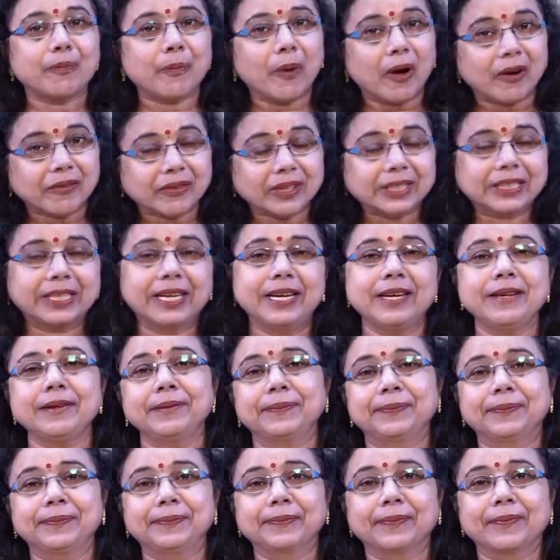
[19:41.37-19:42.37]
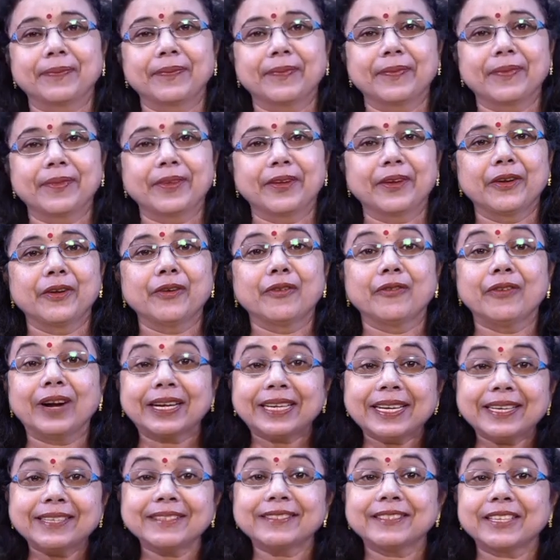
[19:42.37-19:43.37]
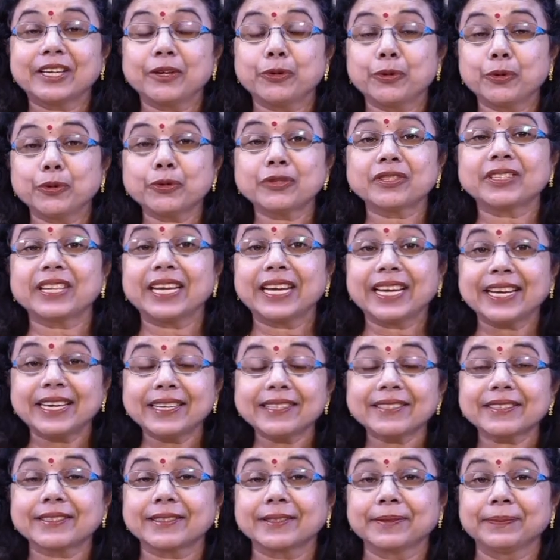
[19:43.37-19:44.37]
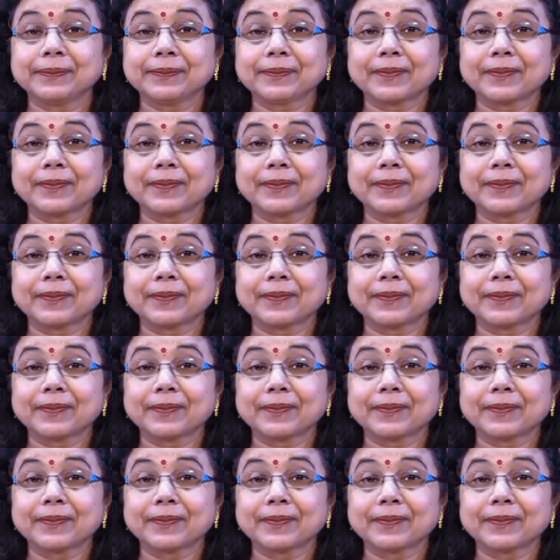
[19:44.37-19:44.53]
poverty, what is used is